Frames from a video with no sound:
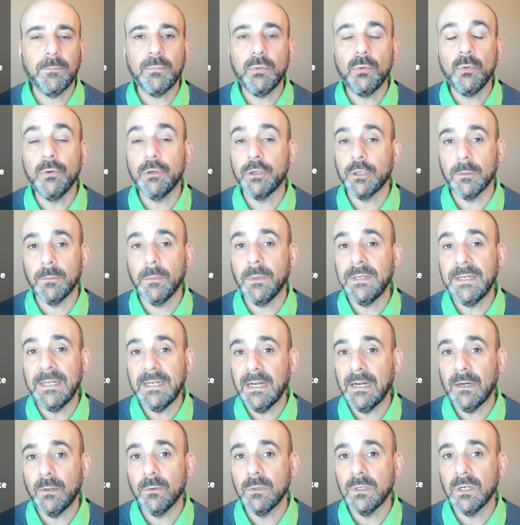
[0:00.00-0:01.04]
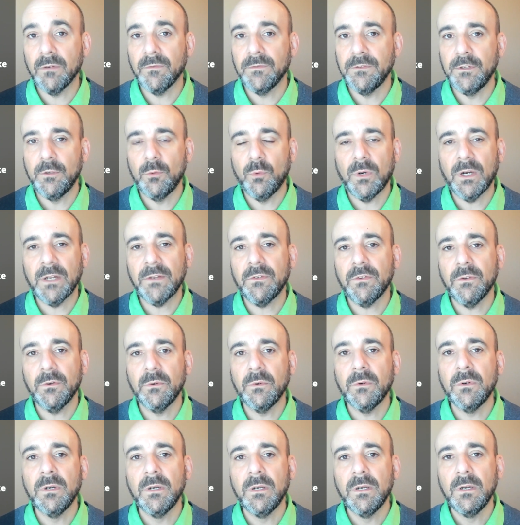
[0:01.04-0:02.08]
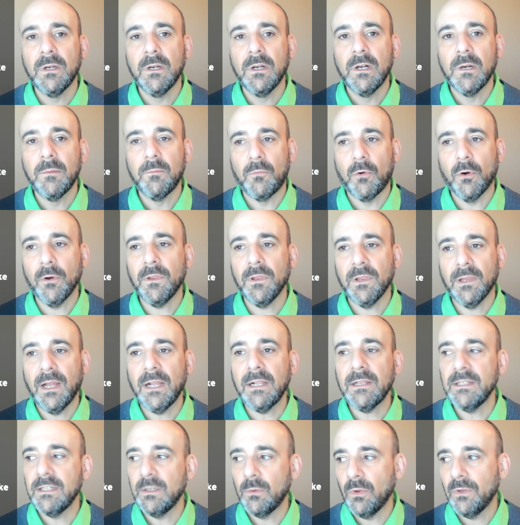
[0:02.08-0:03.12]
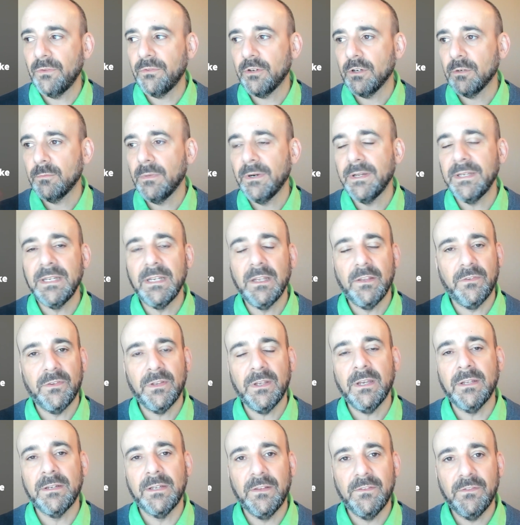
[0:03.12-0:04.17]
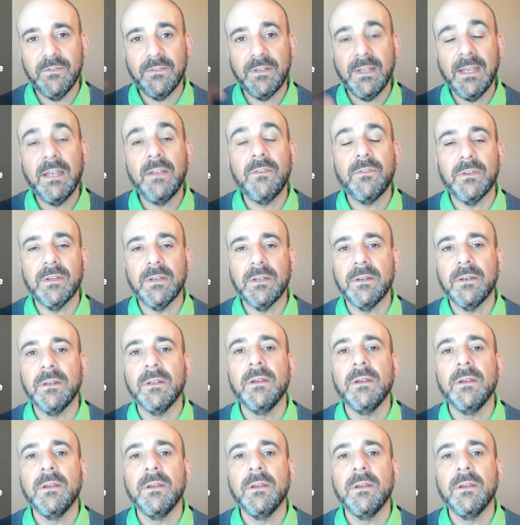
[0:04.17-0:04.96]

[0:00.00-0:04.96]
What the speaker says: pull your money out whenever you want to. More than likely, once your money is in, it stays in